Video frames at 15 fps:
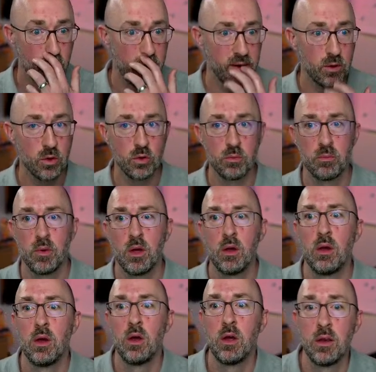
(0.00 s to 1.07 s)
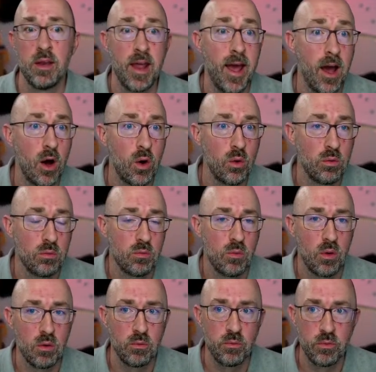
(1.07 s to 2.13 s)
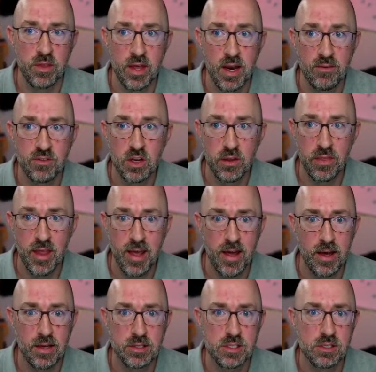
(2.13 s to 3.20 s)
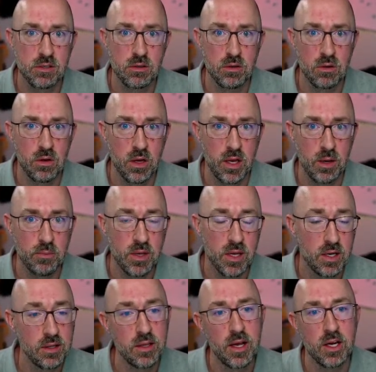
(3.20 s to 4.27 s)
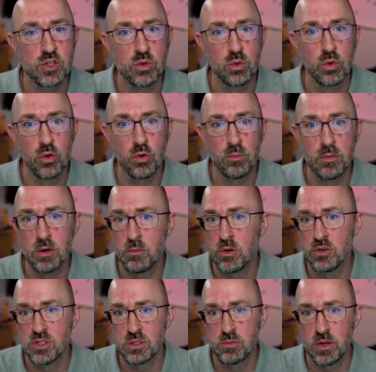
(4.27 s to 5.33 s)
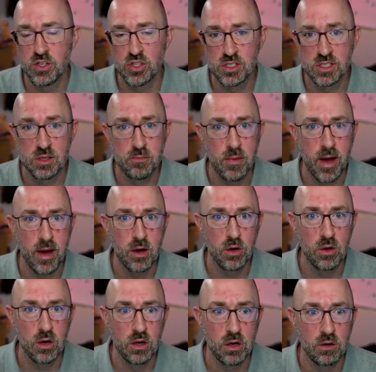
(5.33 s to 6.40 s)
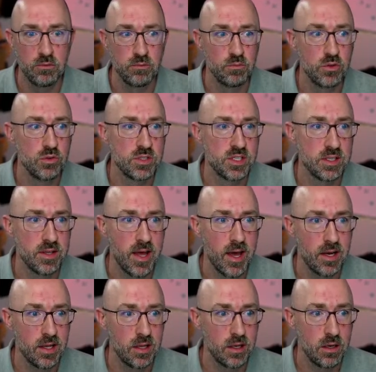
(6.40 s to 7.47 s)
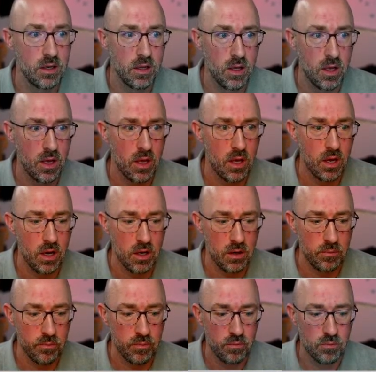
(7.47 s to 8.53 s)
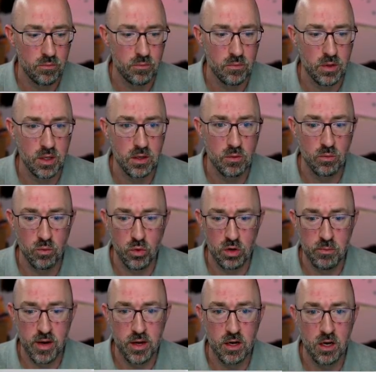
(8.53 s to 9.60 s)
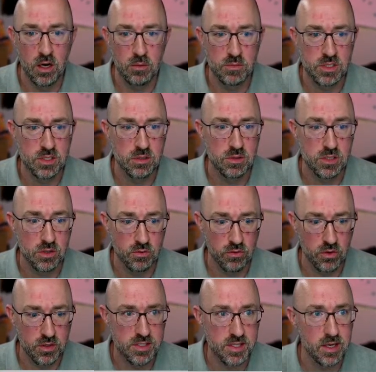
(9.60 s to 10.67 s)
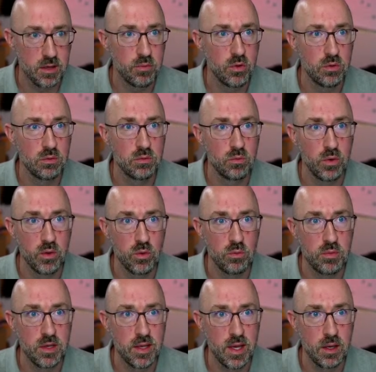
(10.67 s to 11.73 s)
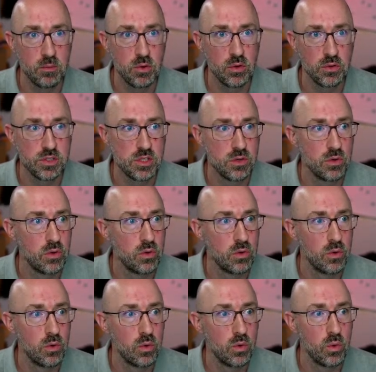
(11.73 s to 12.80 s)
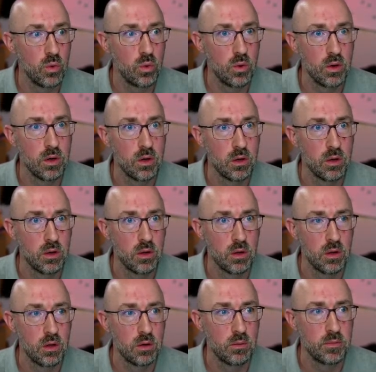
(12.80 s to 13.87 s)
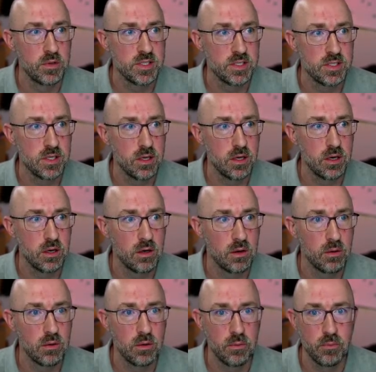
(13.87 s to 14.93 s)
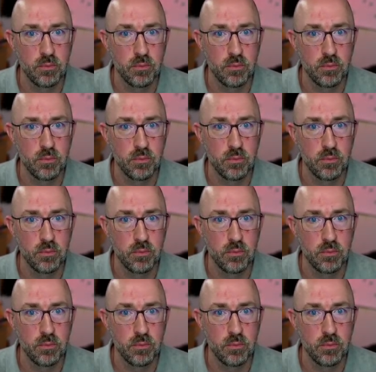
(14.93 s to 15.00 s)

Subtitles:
group. Now that I've done that, and I'm getting the actual group members, it's just a matter of using that in one of my comms. So for example, we would be able to, let me see here,